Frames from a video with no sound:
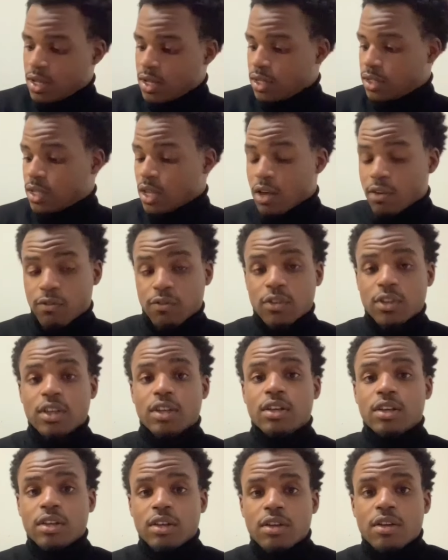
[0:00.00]

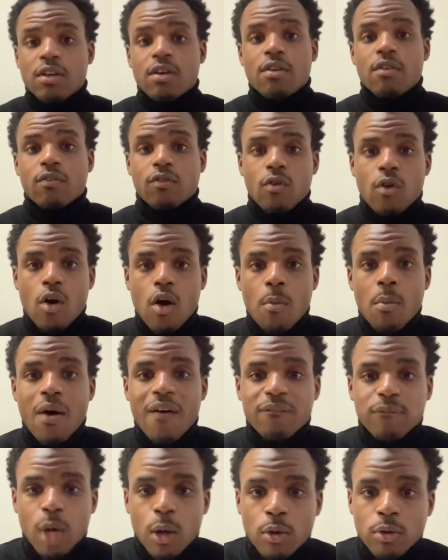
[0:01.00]
Definitely for all my
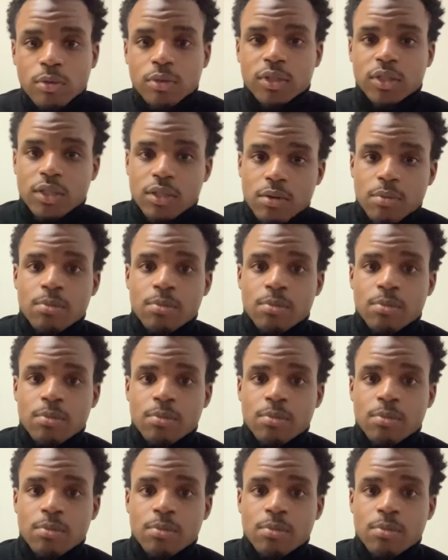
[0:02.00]
folks,